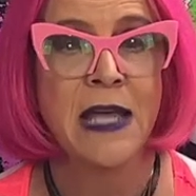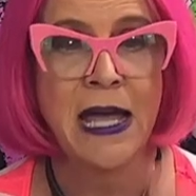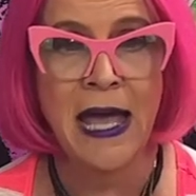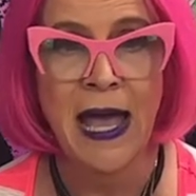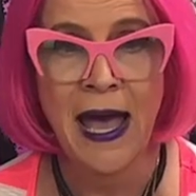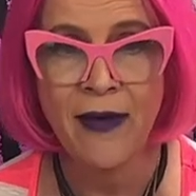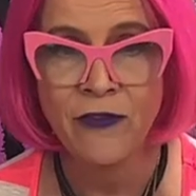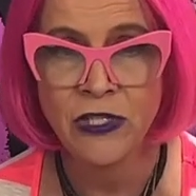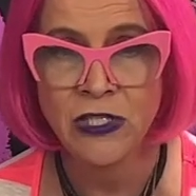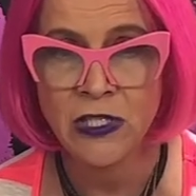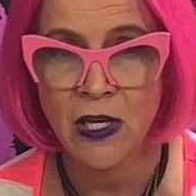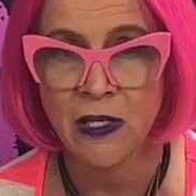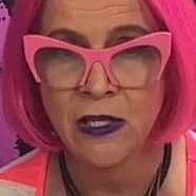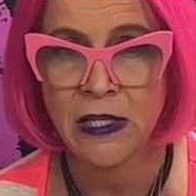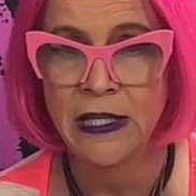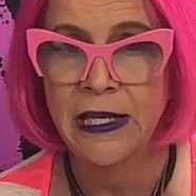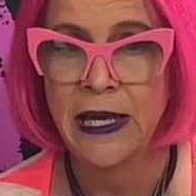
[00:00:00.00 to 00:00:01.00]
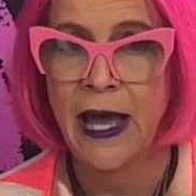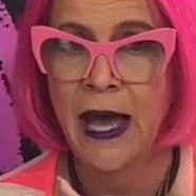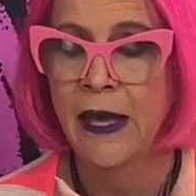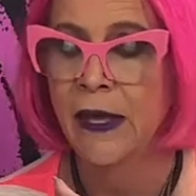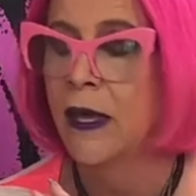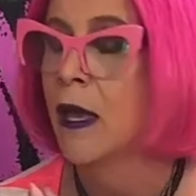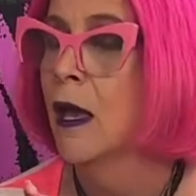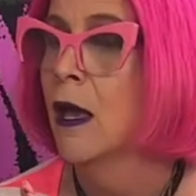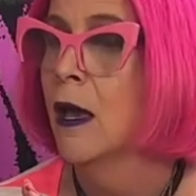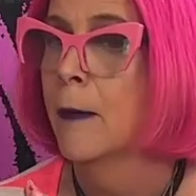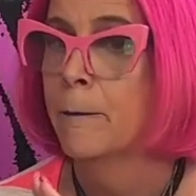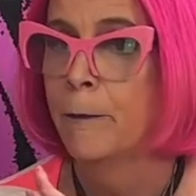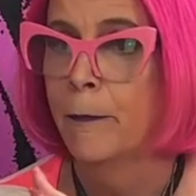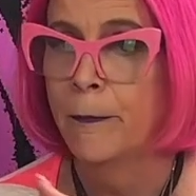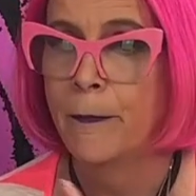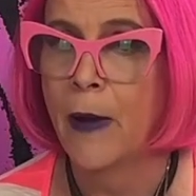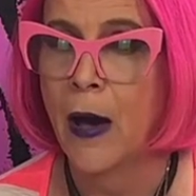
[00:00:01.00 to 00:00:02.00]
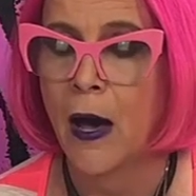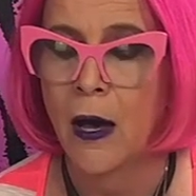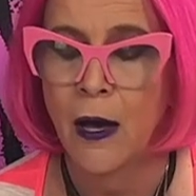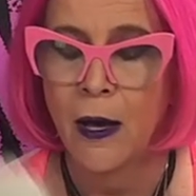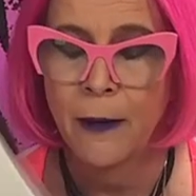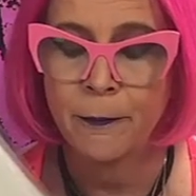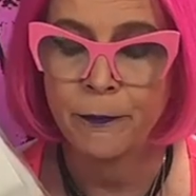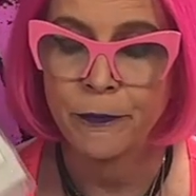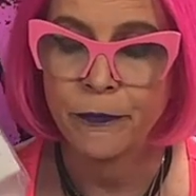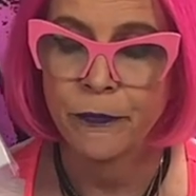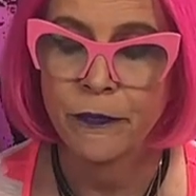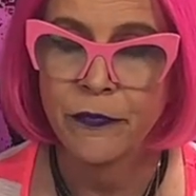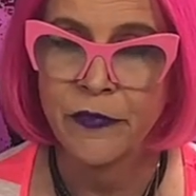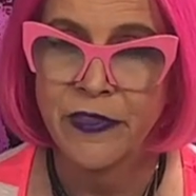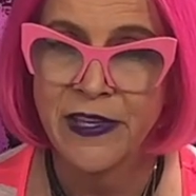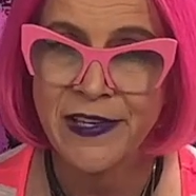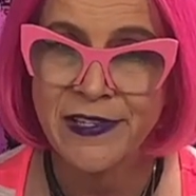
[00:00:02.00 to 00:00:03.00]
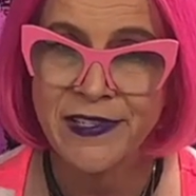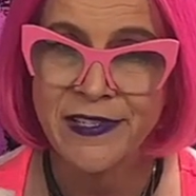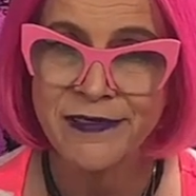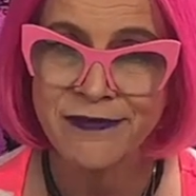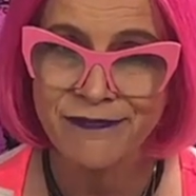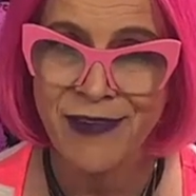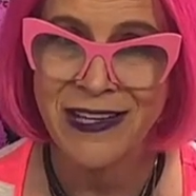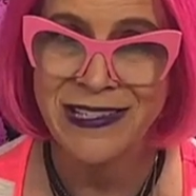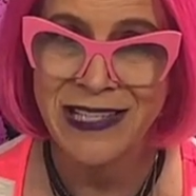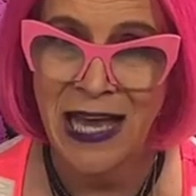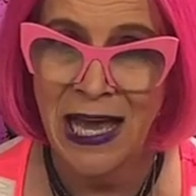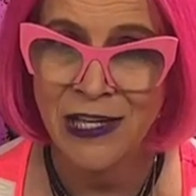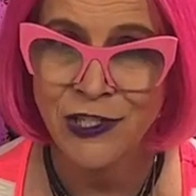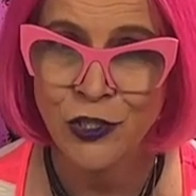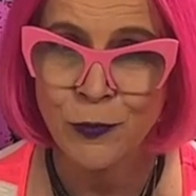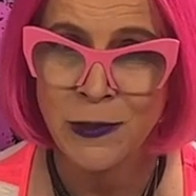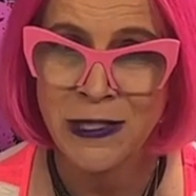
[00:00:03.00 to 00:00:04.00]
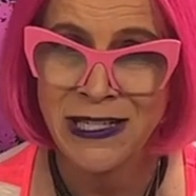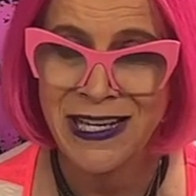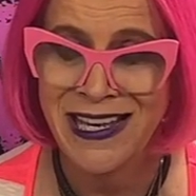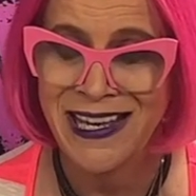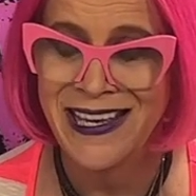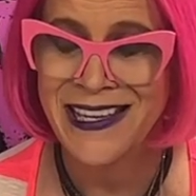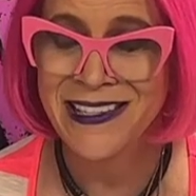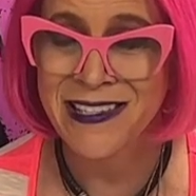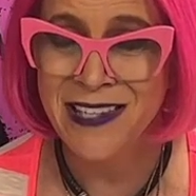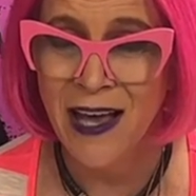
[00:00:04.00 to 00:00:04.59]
I haven't done it yet. This attachment is